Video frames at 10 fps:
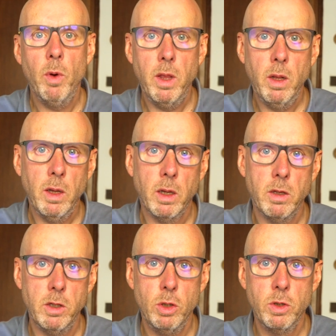within that
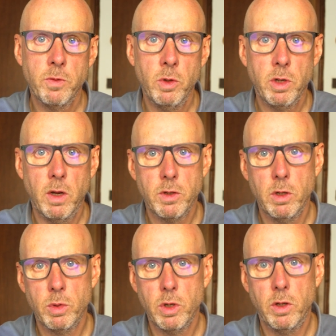it's useful to have
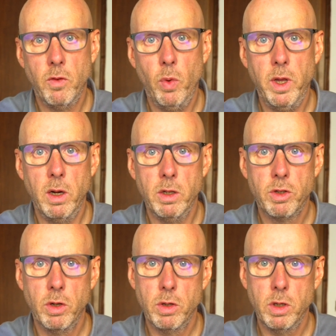some sort of weekly
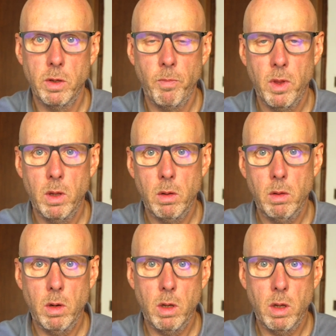structure,
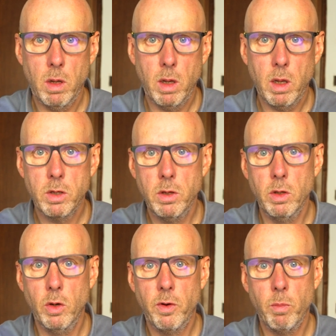and I guess you'll
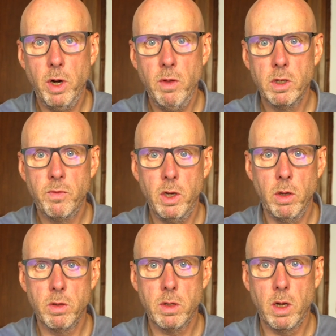know from previous
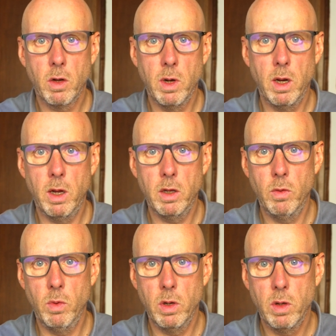videos that I quite like to
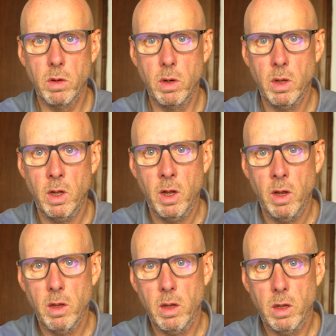work on
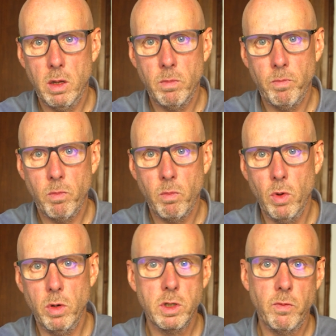
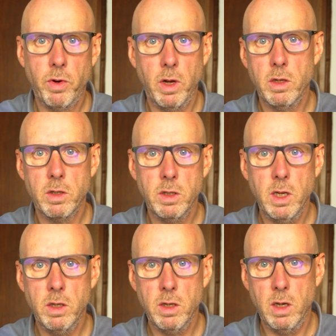Mondays and Fridays as
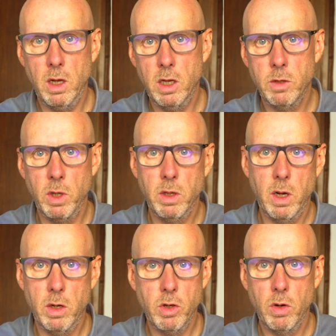easy days, building
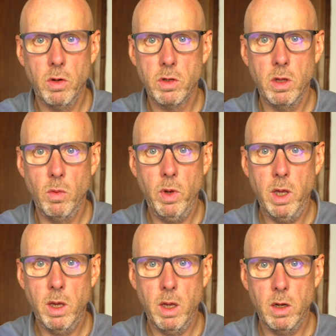endurance at the
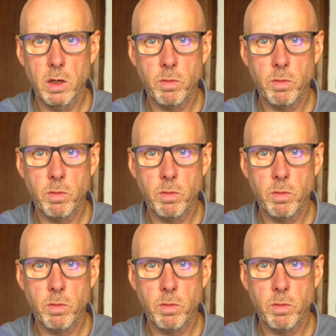weekends,